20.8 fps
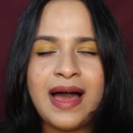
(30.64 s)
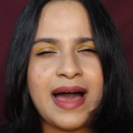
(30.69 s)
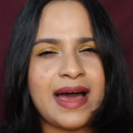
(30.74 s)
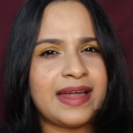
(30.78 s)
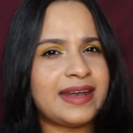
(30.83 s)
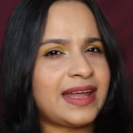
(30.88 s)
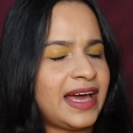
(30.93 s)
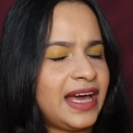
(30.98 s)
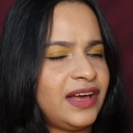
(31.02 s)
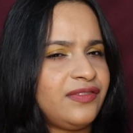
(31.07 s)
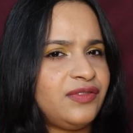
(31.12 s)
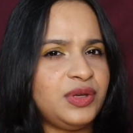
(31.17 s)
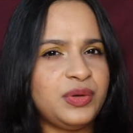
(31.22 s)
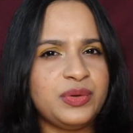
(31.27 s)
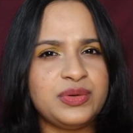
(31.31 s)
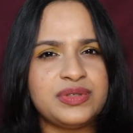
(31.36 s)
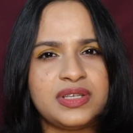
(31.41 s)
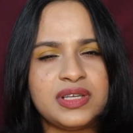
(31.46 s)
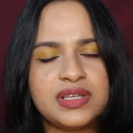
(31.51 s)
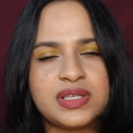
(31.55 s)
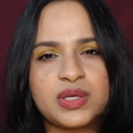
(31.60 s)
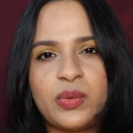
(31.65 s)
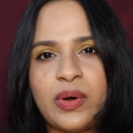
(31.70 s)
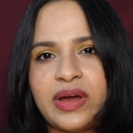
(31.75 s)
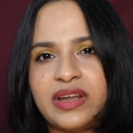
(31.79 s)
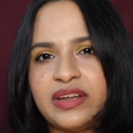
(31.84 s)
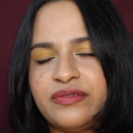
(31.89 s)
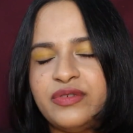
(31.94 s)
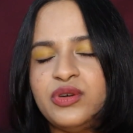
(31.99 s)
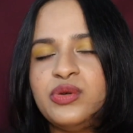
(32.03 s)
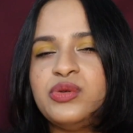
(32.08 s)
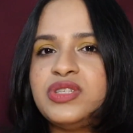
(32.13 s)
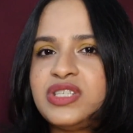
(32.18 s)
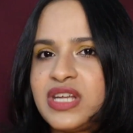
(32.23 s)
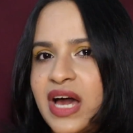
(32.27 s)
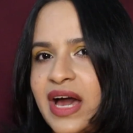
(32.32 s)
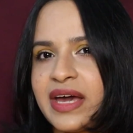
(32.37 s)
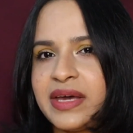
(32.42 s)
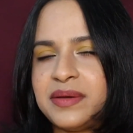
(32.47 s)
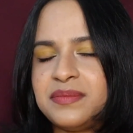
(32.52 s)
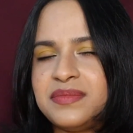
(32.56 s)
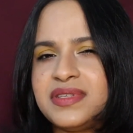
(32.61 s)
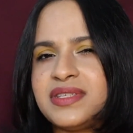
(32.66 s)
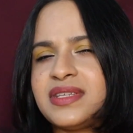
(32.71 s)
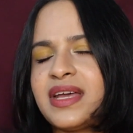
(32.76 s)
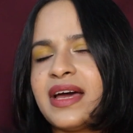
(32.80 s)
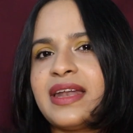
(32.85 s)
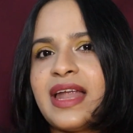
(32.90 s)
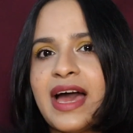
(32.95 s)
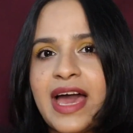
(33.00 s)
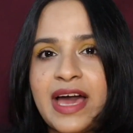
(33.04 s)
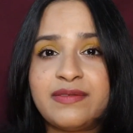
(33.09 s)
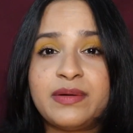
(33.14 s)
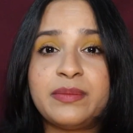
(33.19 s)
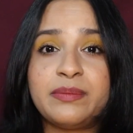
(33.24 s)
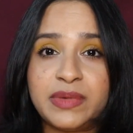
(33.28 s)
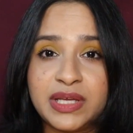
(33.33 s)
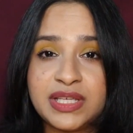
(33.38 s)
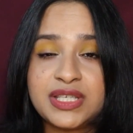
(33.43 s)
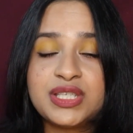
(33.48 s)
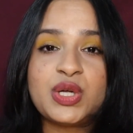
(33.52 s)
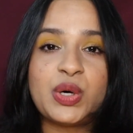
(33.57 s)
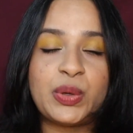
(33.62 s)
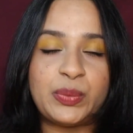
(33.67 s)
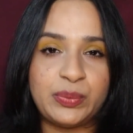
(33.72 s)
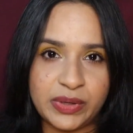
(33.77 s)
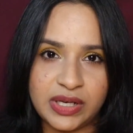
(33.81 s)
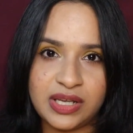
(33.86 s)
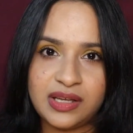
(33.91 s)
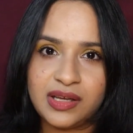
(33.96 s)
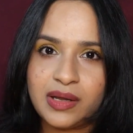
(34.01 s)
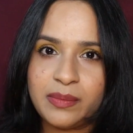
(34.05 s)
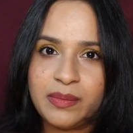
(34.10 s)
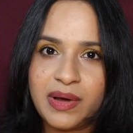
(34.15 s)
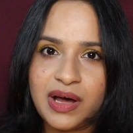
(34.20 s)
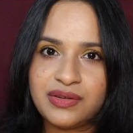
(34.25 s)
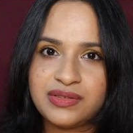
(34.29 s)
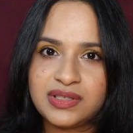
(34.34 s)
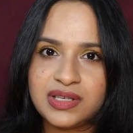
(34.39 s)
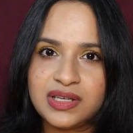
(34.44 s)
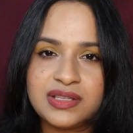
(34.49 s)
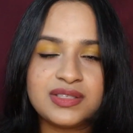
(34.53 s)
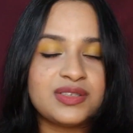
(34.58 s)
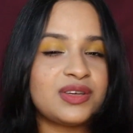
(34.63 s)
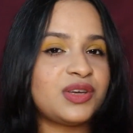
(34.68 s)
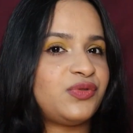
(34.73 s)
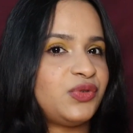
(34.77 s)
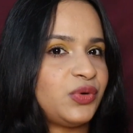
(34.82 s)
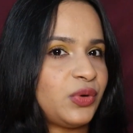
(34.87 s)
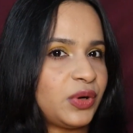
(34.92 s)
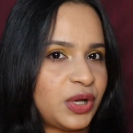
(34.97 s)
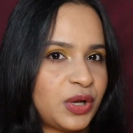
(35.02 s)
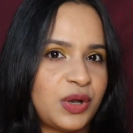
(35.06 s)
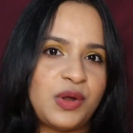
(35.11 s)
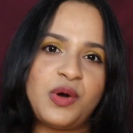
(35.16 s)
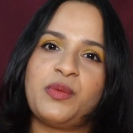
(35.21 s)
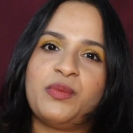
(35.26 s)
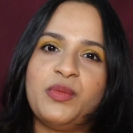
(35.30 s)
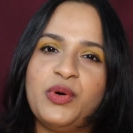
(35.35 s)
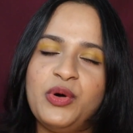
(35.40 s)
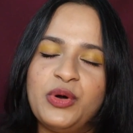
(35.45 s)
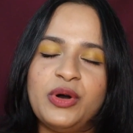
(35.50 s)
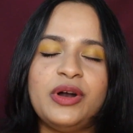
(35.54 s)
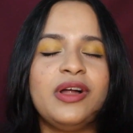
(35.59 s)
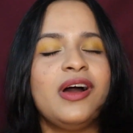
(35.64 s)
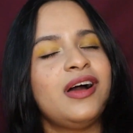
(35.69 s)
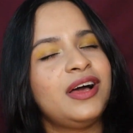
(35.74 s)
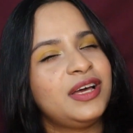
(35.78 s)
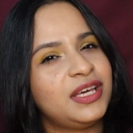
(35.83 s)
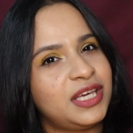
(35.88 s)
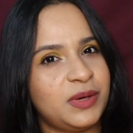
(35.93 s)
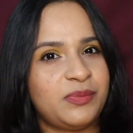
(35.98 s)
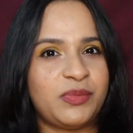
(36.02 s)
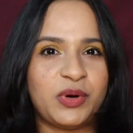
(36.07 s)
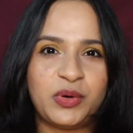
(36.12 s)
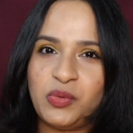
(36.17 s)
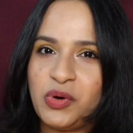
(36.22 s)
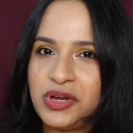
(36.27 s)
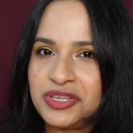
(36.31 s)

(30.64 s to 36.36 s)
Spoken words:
and I have used this quite a few times and I have a mixed opinion about it. So if you want to know more, keep on